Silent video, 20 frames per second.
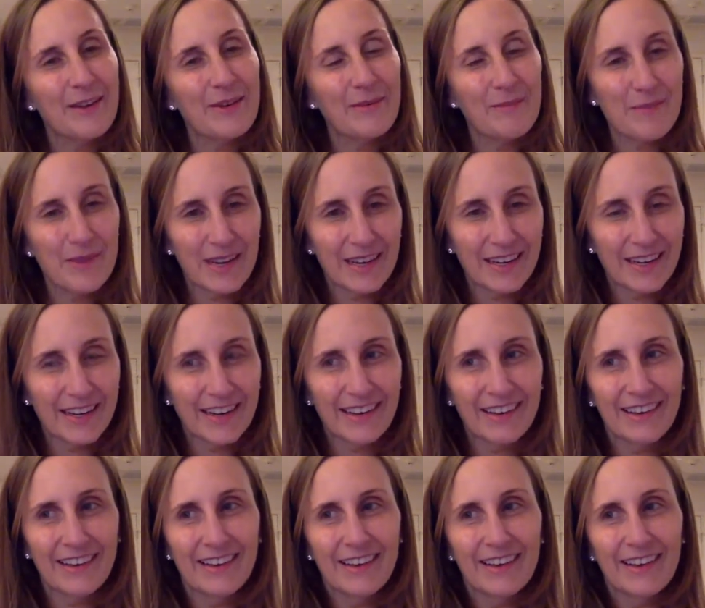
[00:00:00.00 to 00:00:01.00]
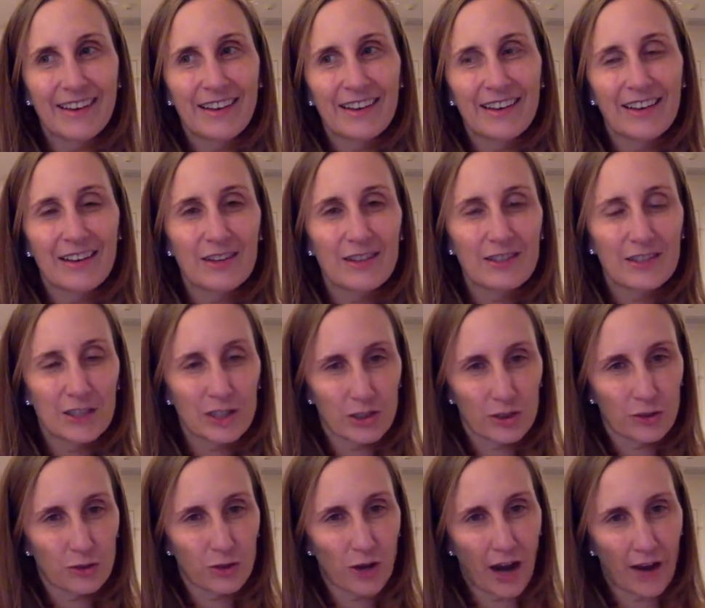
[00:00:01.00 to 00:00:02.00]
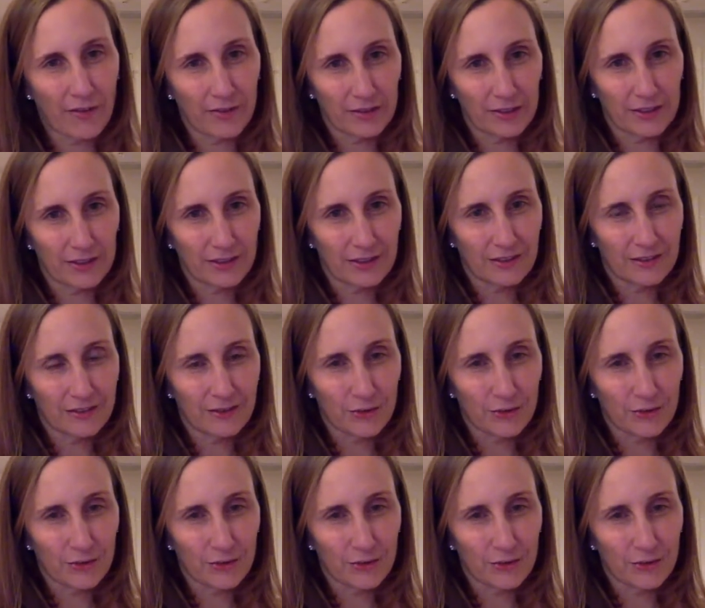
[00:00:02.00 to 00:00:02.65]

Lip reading: Meaning, just travel a little,